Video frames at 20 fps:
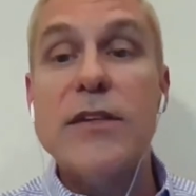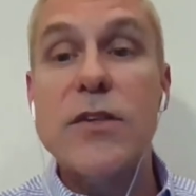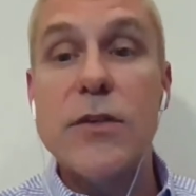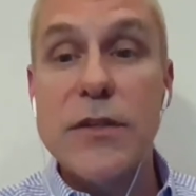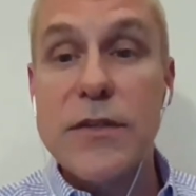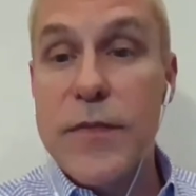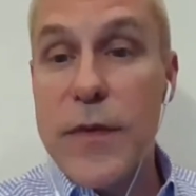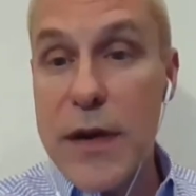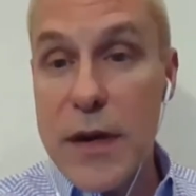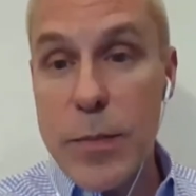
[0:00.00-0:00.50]
So
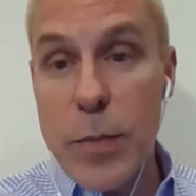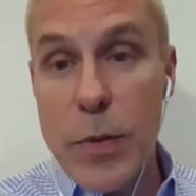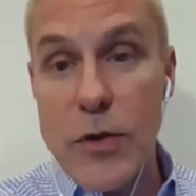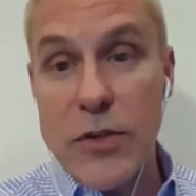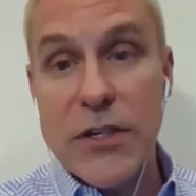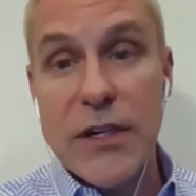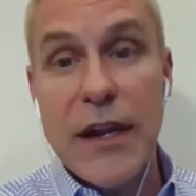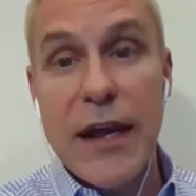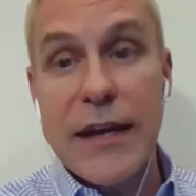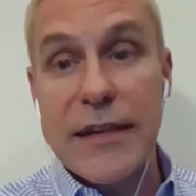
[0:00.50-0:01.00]
it's very
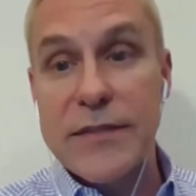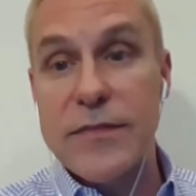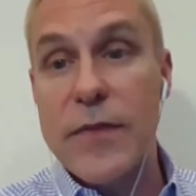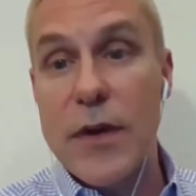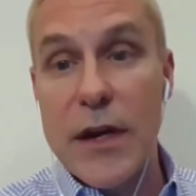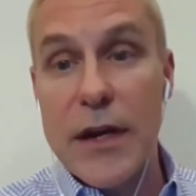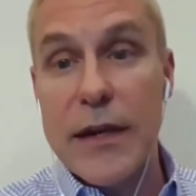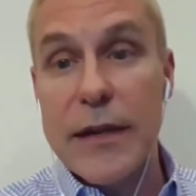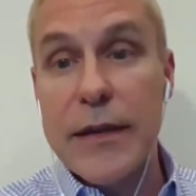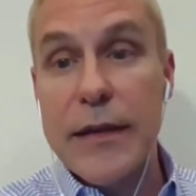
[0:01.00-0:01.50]
personalized,
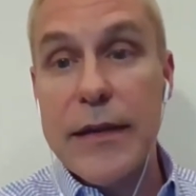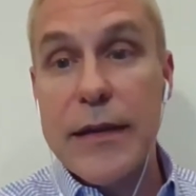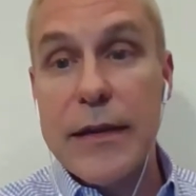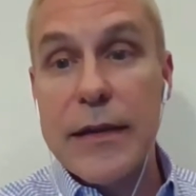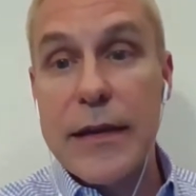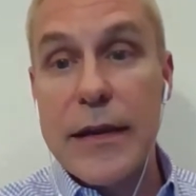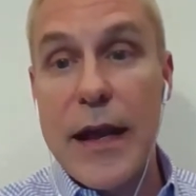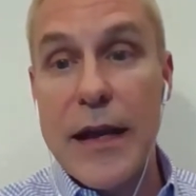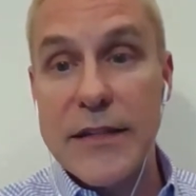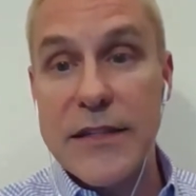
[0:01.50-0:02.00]
very
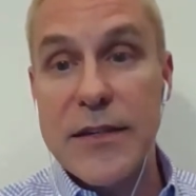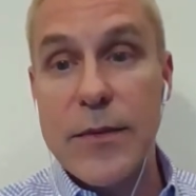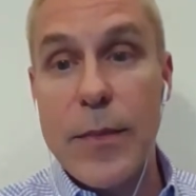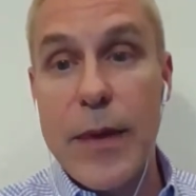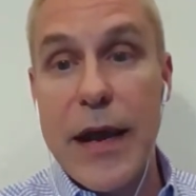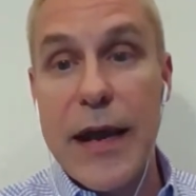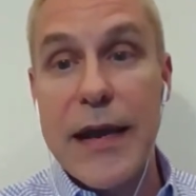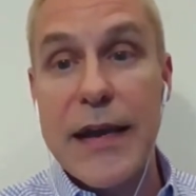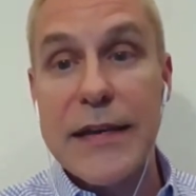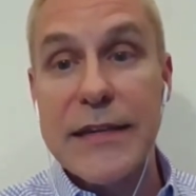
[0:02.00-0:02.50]

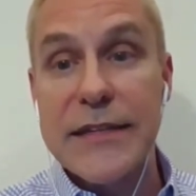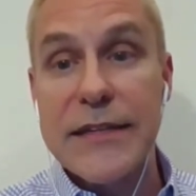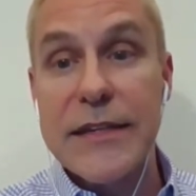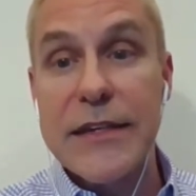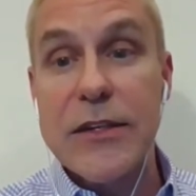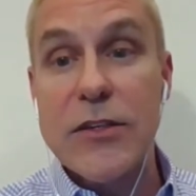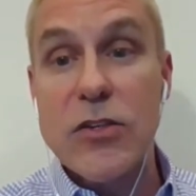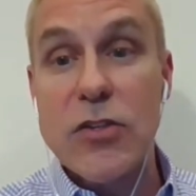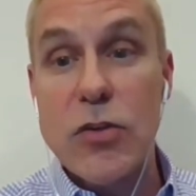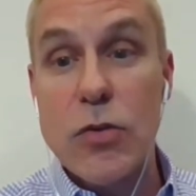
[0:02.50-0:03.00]
customized
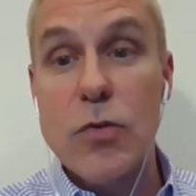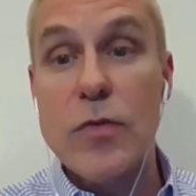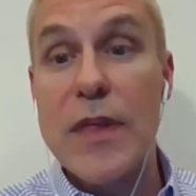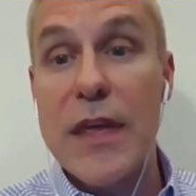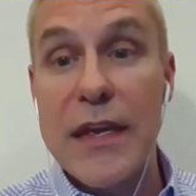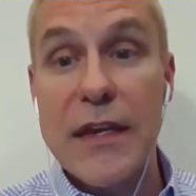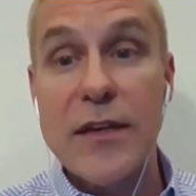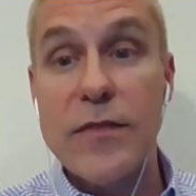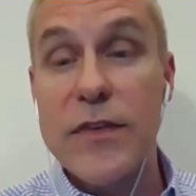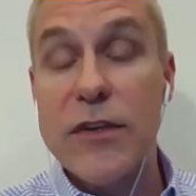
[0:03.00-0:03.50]
to
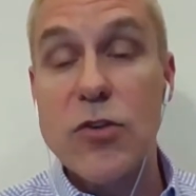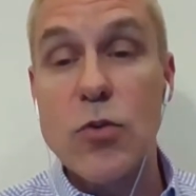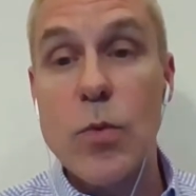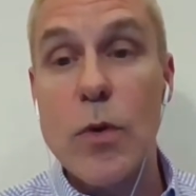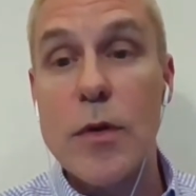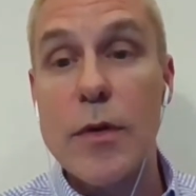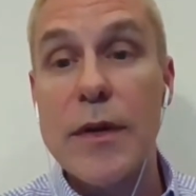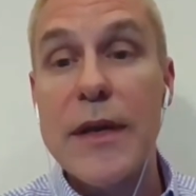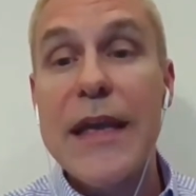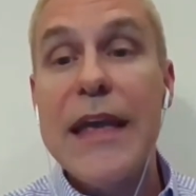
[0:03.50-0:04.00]
the
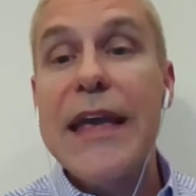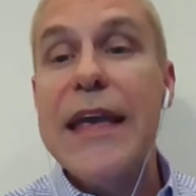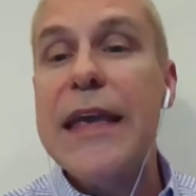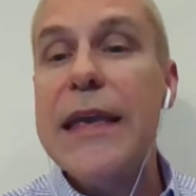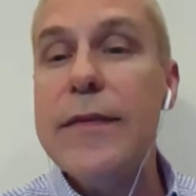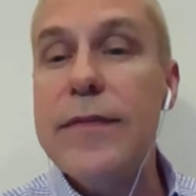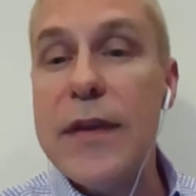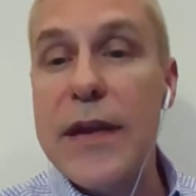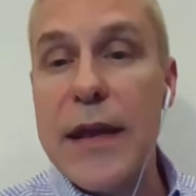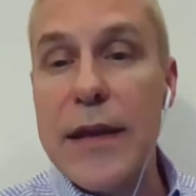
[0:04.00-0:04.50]
individual,
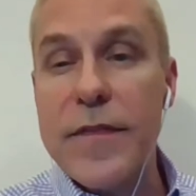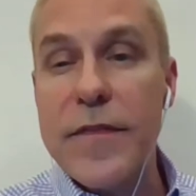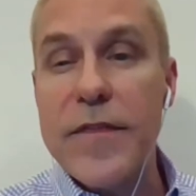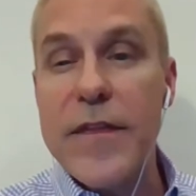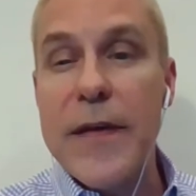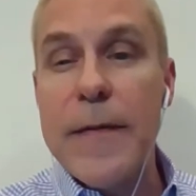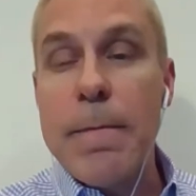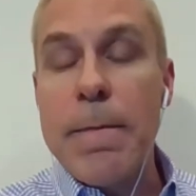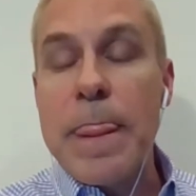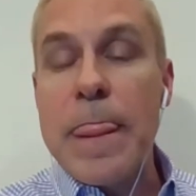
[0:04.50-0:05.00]
even
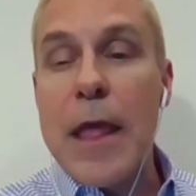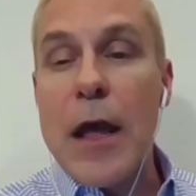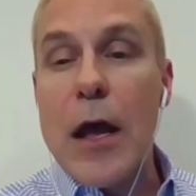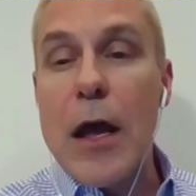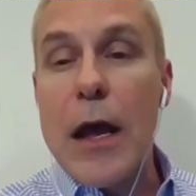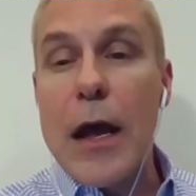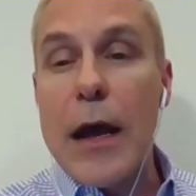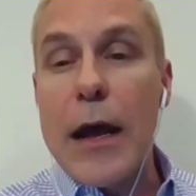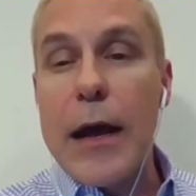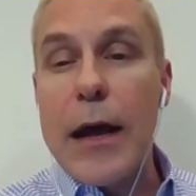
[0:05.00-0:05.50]
if
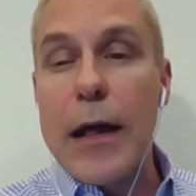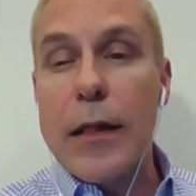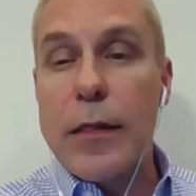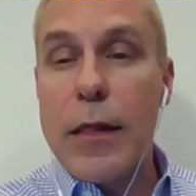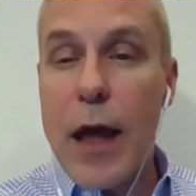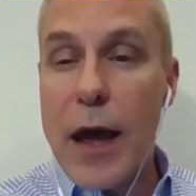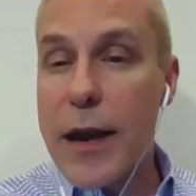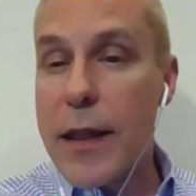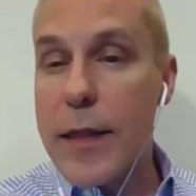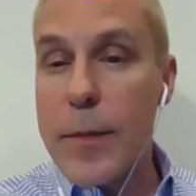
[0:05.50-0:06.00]
a
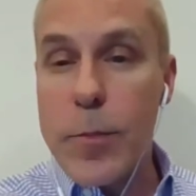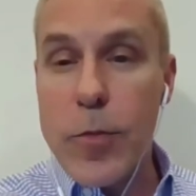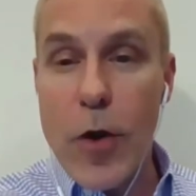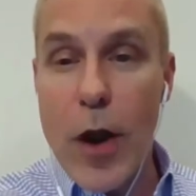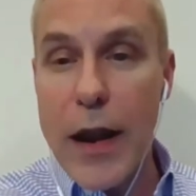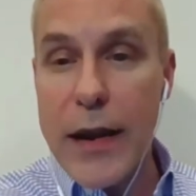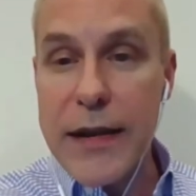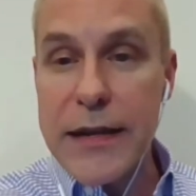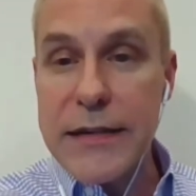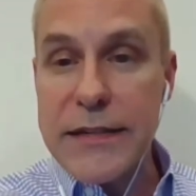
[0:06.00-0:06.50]
lot of the
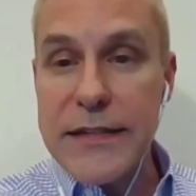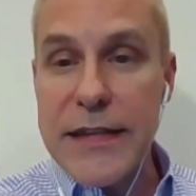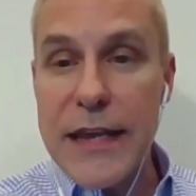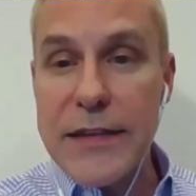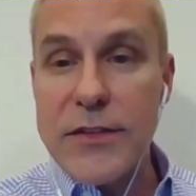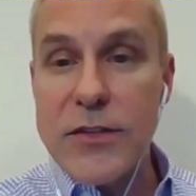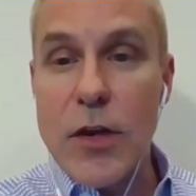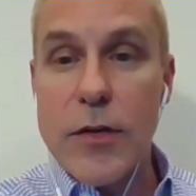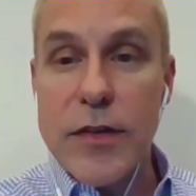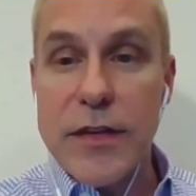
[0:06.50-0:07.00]
product
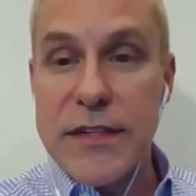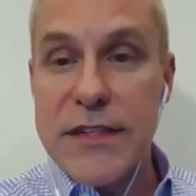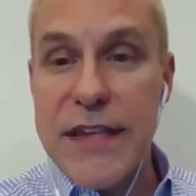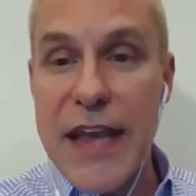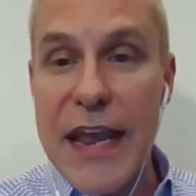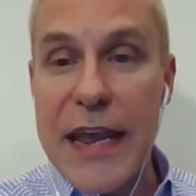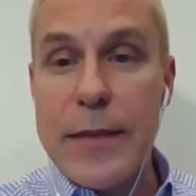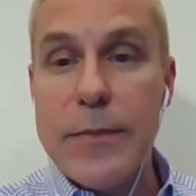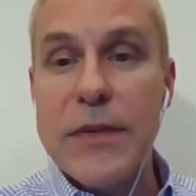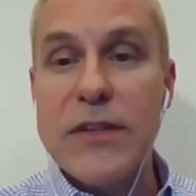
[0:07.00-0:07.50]
sets are the
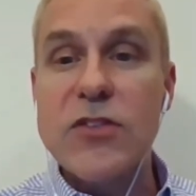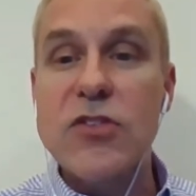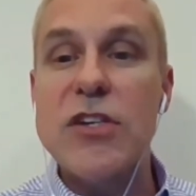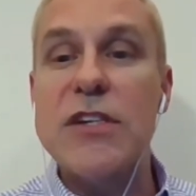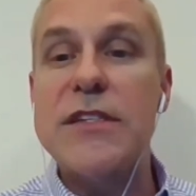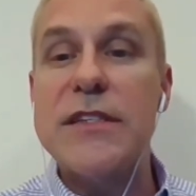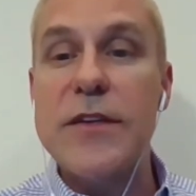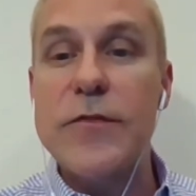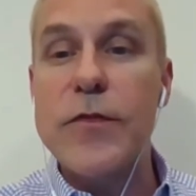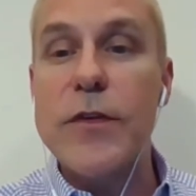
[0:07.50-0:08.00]
same. It's
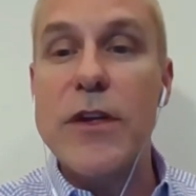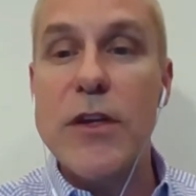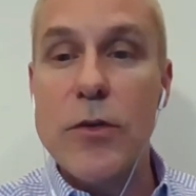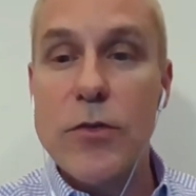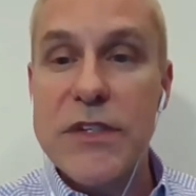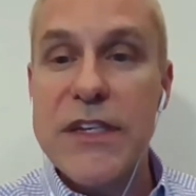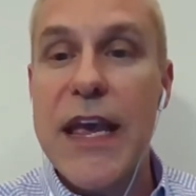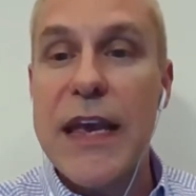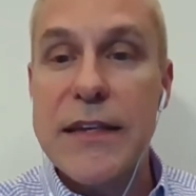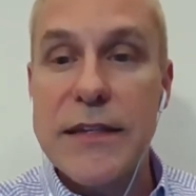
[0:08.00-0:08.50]
just different
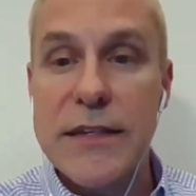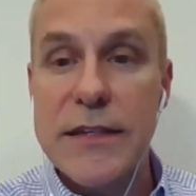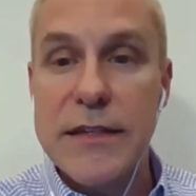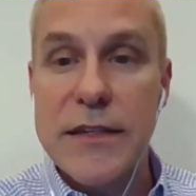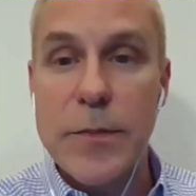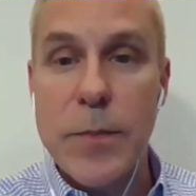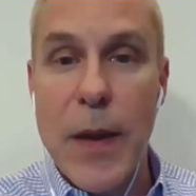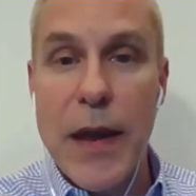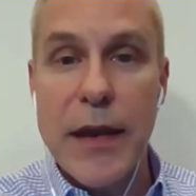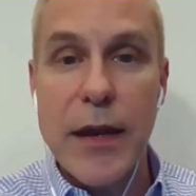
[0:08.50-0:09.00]
use cases
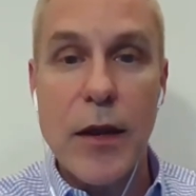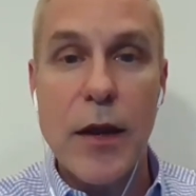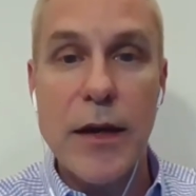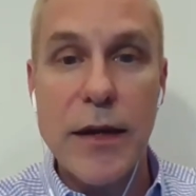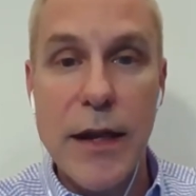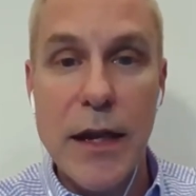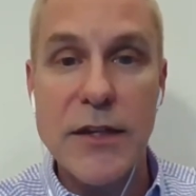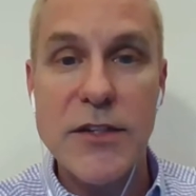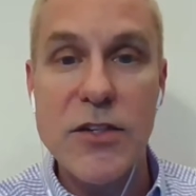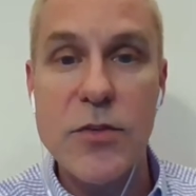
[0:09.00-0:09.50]
depending
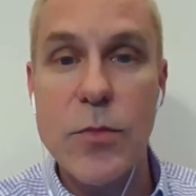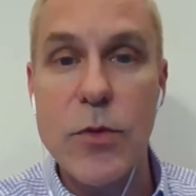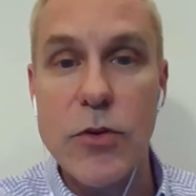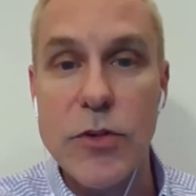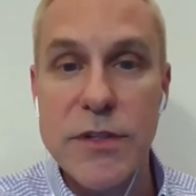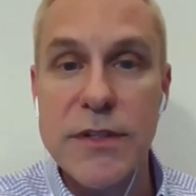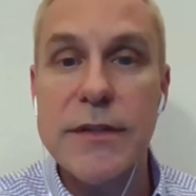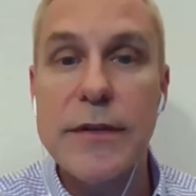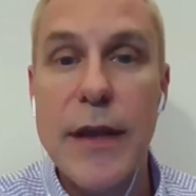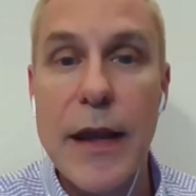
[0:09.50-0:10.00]
on a
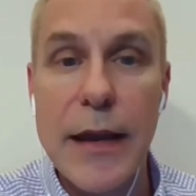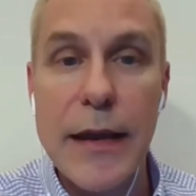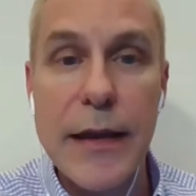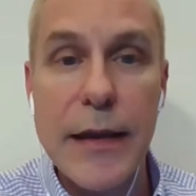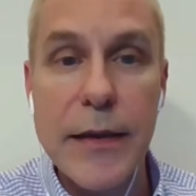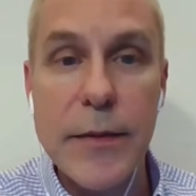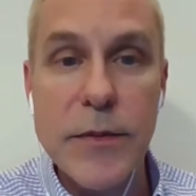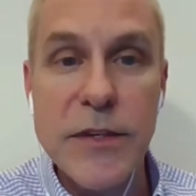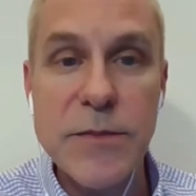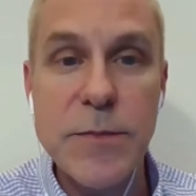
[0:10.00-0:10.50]
customer's
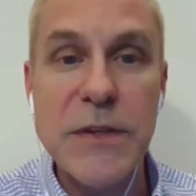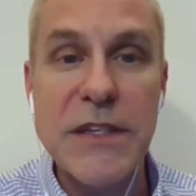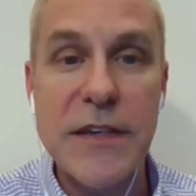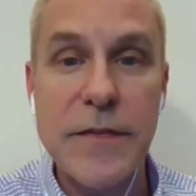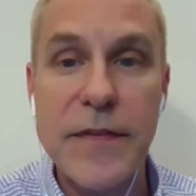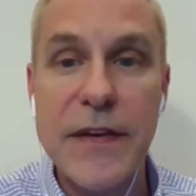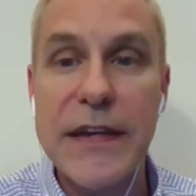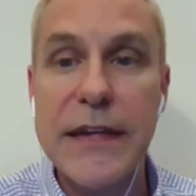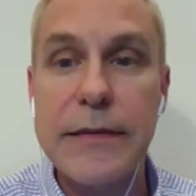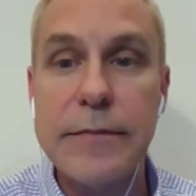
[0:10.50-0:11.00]

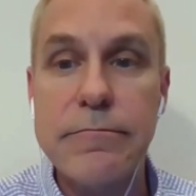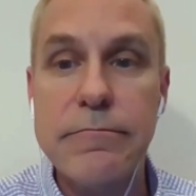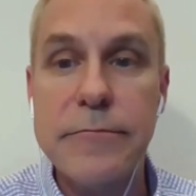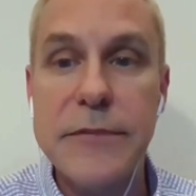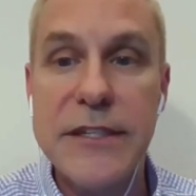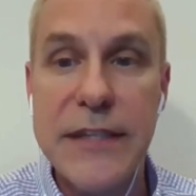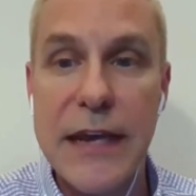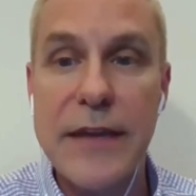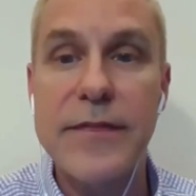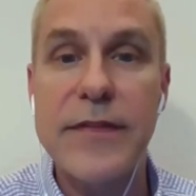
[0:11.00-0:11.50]
specific
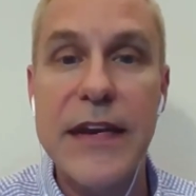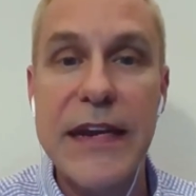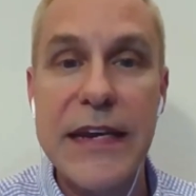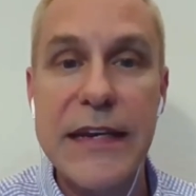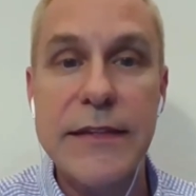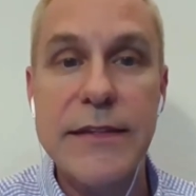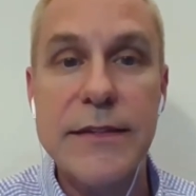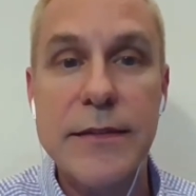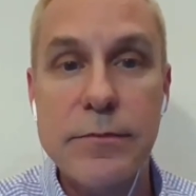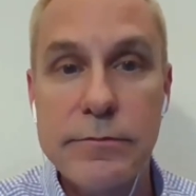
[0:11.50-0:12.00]
set of
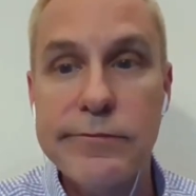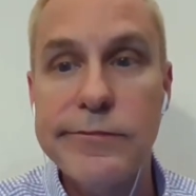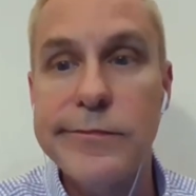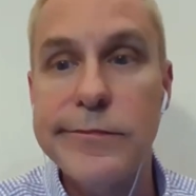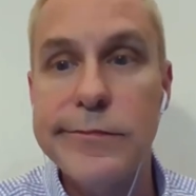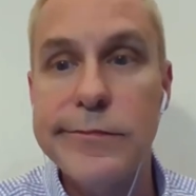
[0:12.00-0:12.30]
needs.